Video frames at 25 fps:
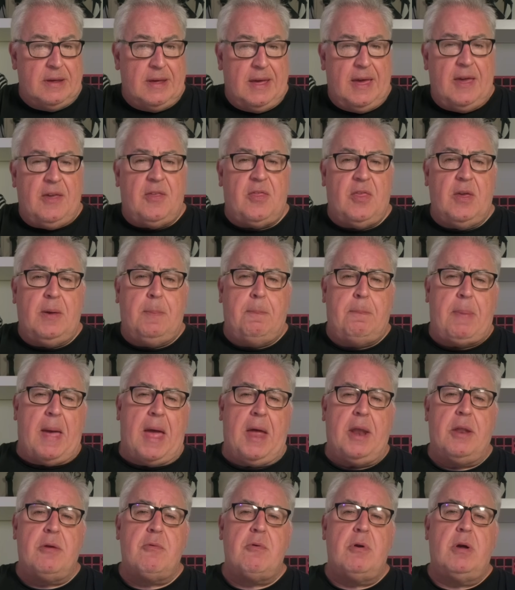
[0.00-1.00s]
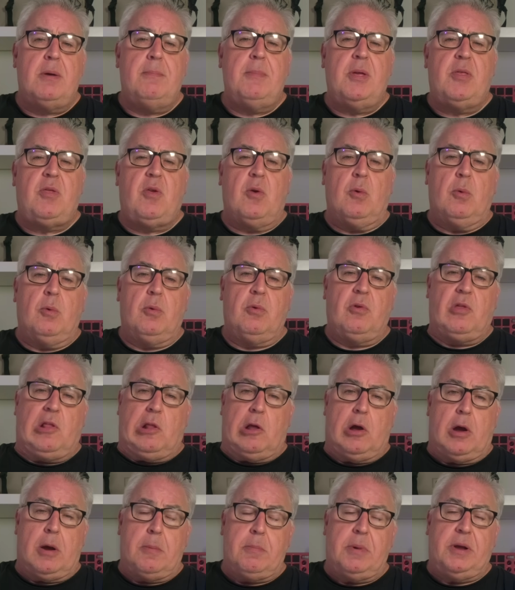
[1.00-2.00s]
is the Panorama tools
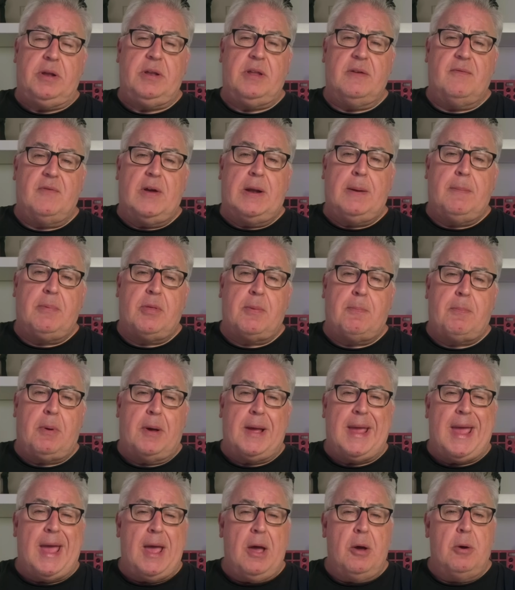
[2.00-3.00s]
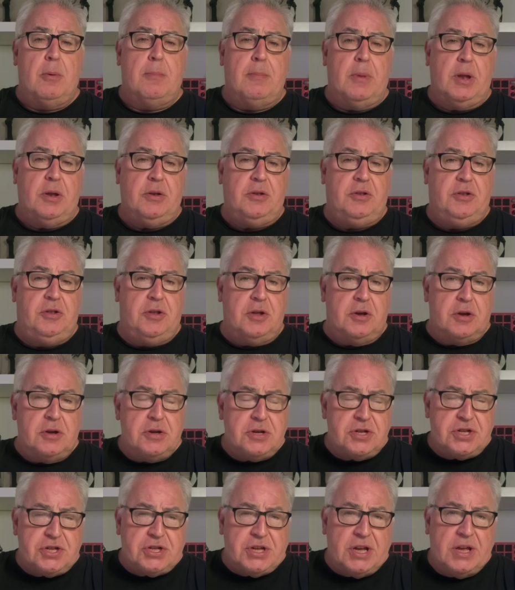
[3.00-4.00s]
library developed by Helmut
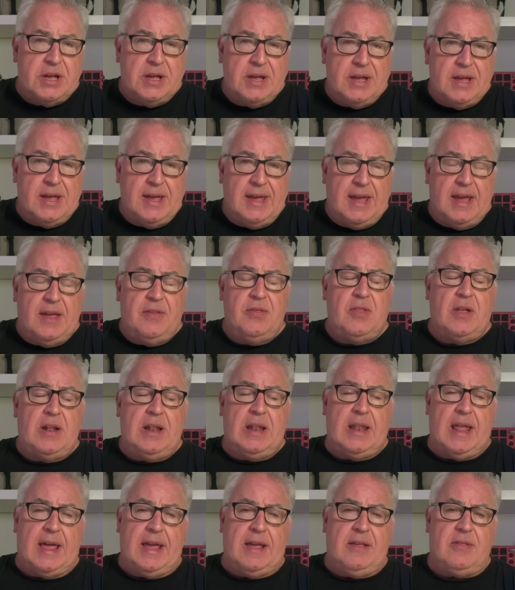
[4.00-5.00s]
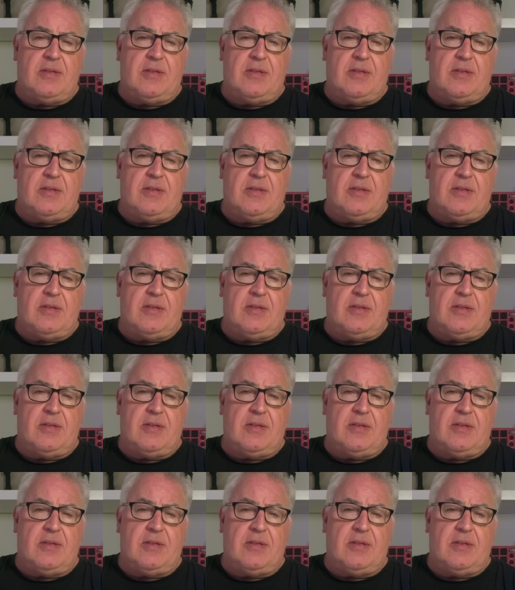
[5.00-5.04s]
Dersch in the late